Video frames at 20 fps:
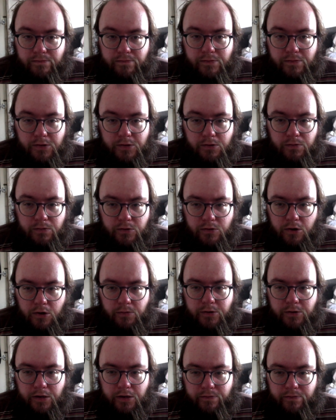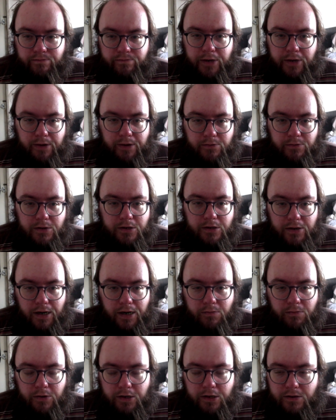subscribers I've been able to
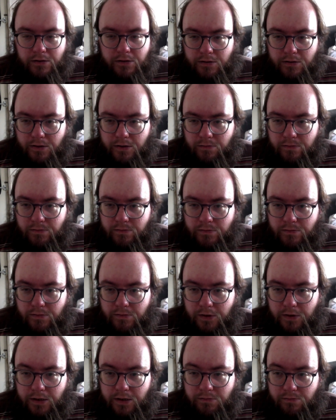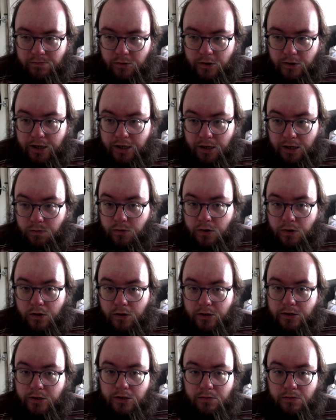interact with, and one thing I would
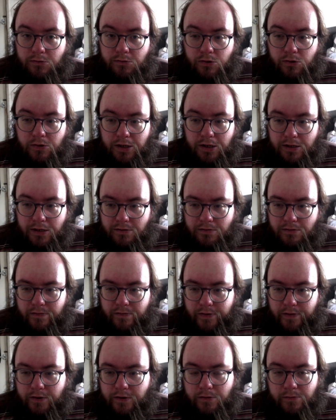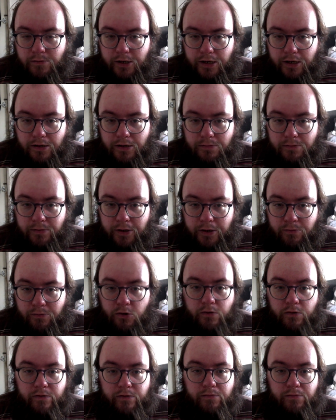like to do more in the future of my channel is bring
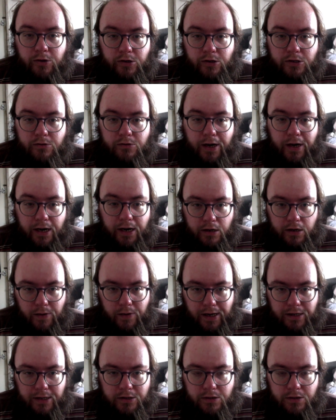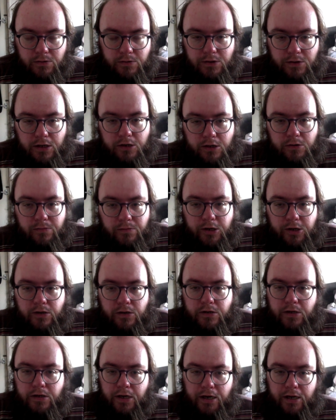more of them on. So I know Andrew's going to come
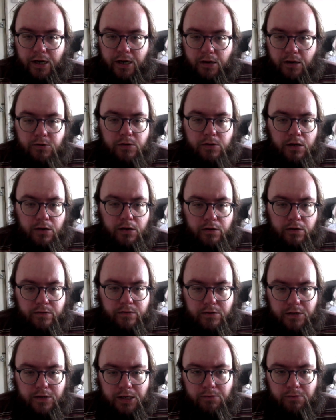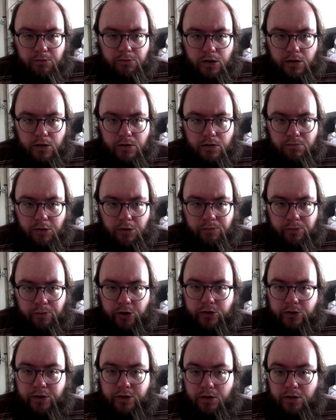on. I'm doing a live stream on my
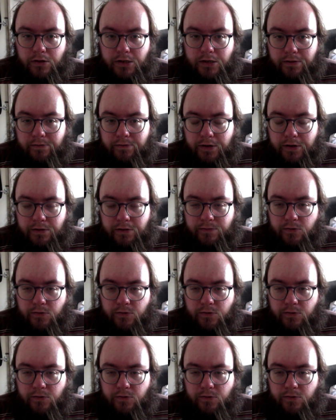birthday on the 17th of